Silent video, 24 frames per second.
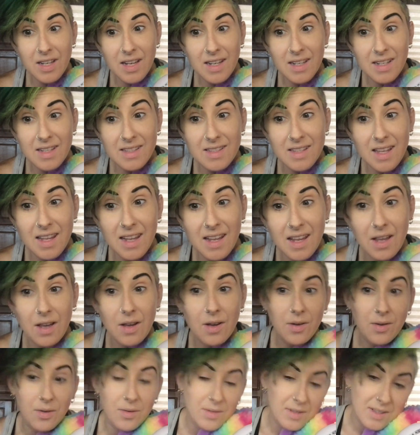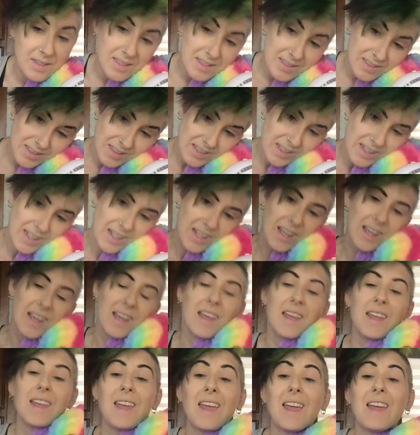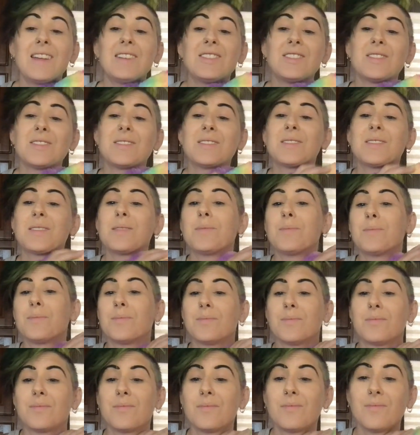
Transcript: And it's like, oh, let's engage in some